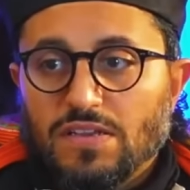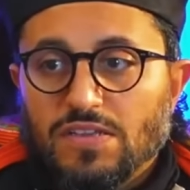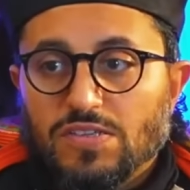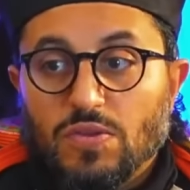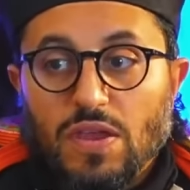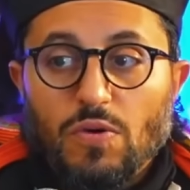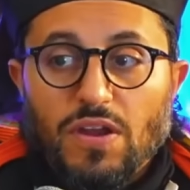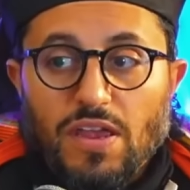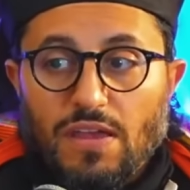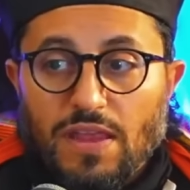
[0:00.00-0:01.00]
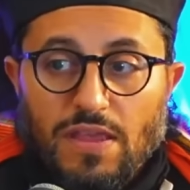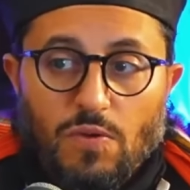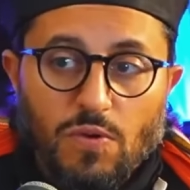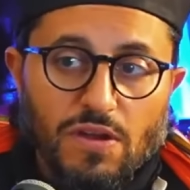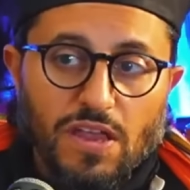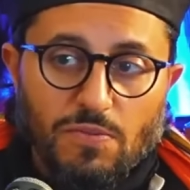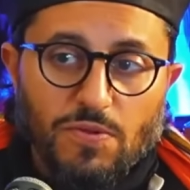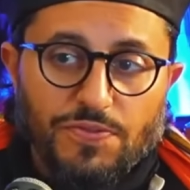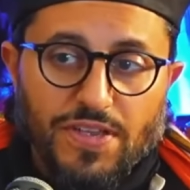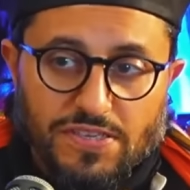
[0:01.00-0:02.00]
So they were and they were
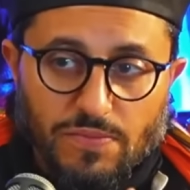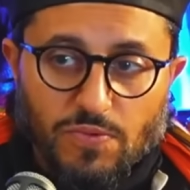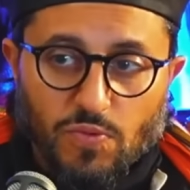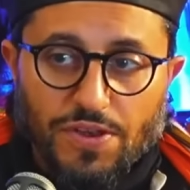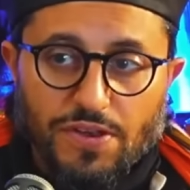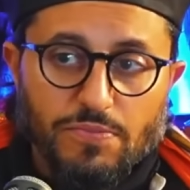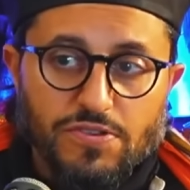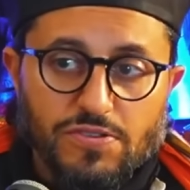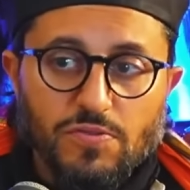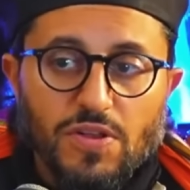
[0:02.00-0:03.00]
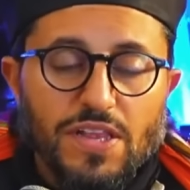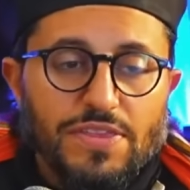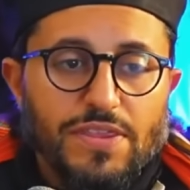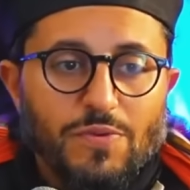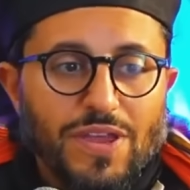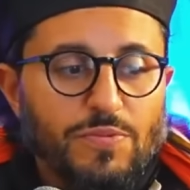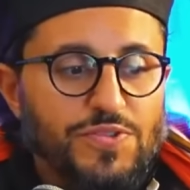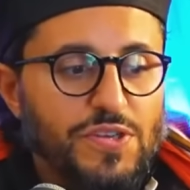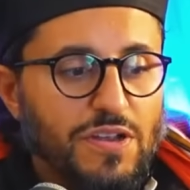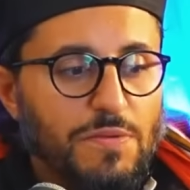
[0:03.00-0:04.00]
able. That's number one. Number two, they were able
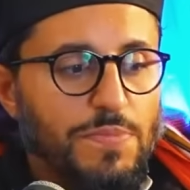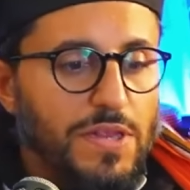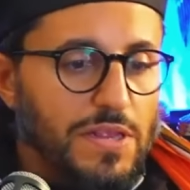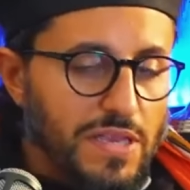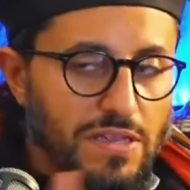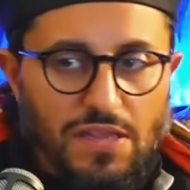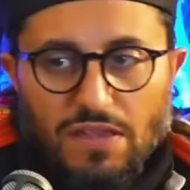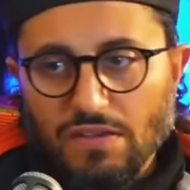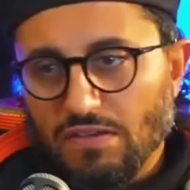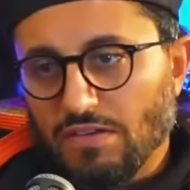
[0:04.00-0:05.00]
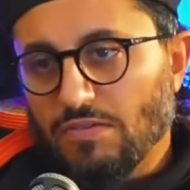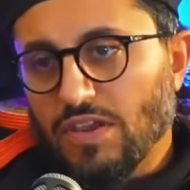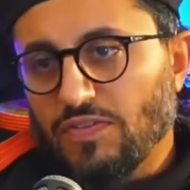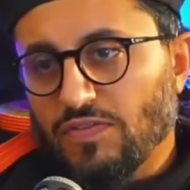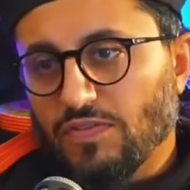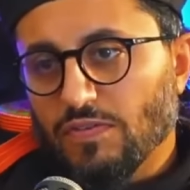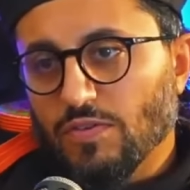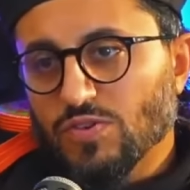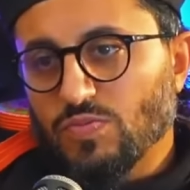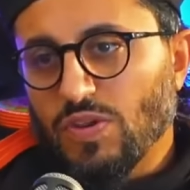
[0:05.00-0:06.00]
to completely erase
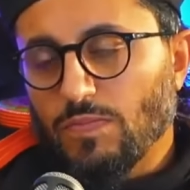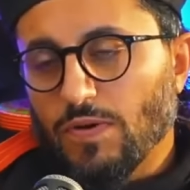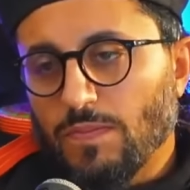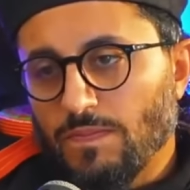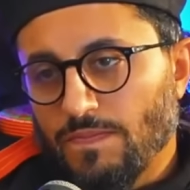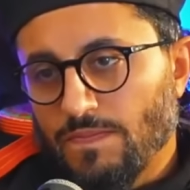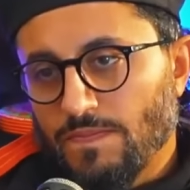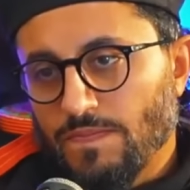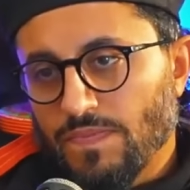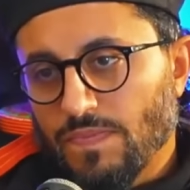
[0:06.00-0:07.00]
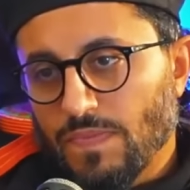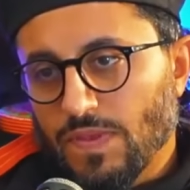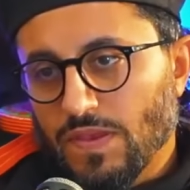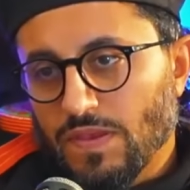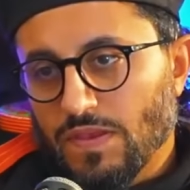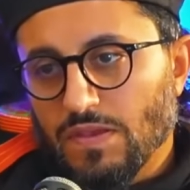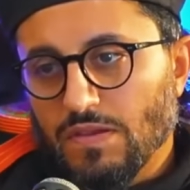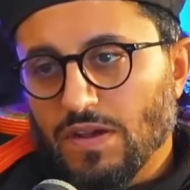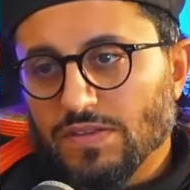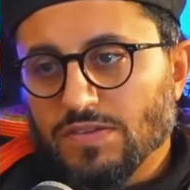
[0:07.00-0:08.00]
those people
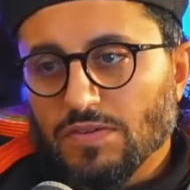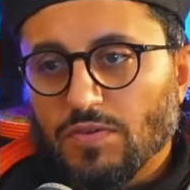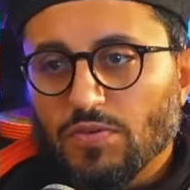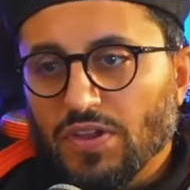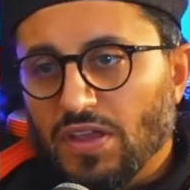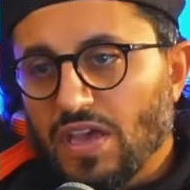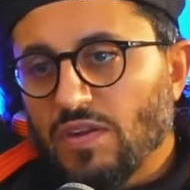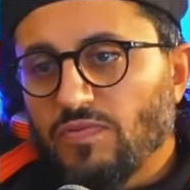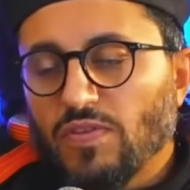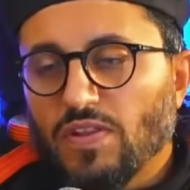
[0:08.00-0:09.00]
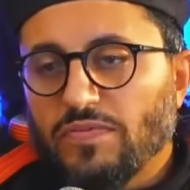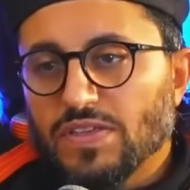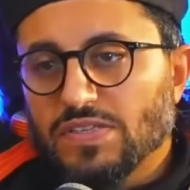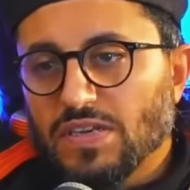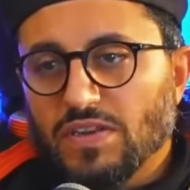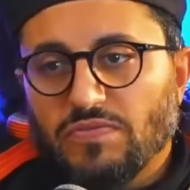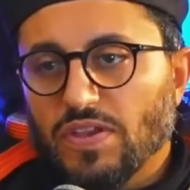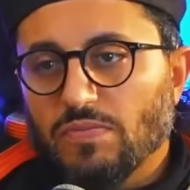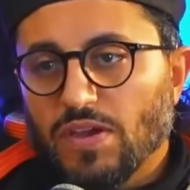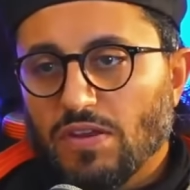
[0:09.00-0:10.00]
until they're only a handful of
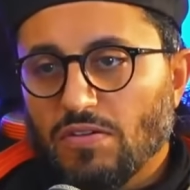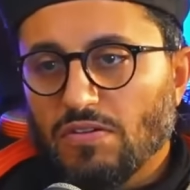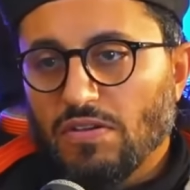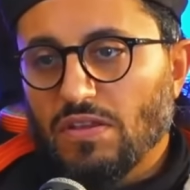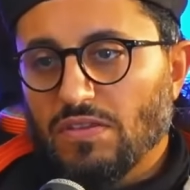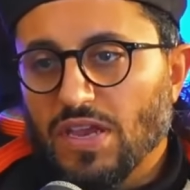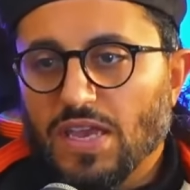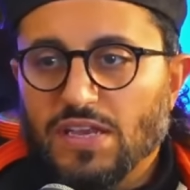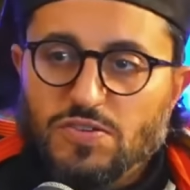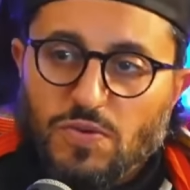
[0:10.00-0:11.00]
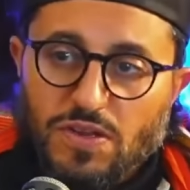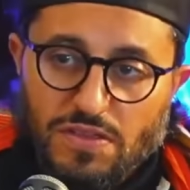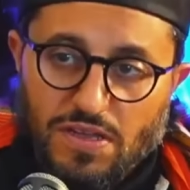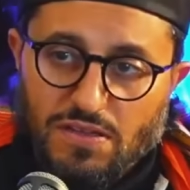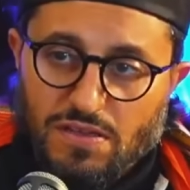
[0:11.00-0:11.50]
insignificant minority that can't do anything.